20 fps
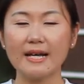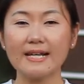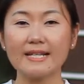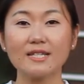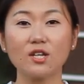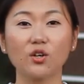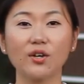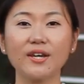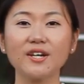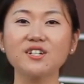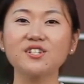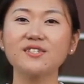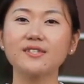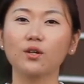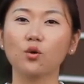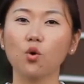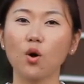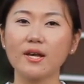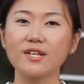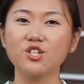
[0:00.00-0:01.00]
So here's
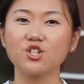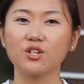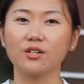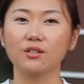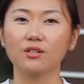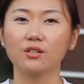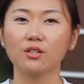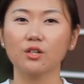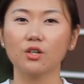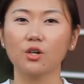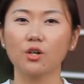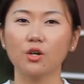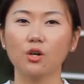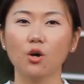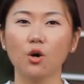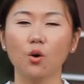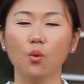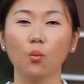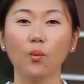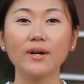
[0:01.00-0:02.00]
the question.
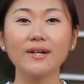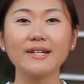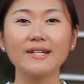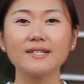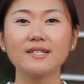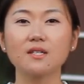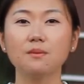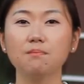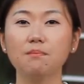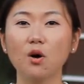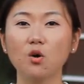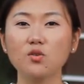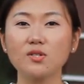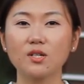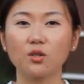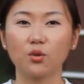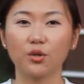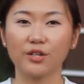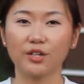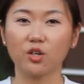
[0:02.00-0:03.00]
Where does the
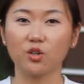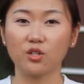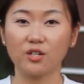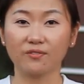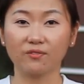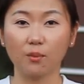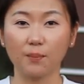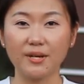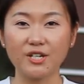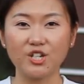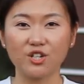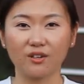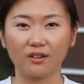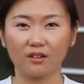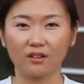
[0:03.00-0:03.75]
most critical deformation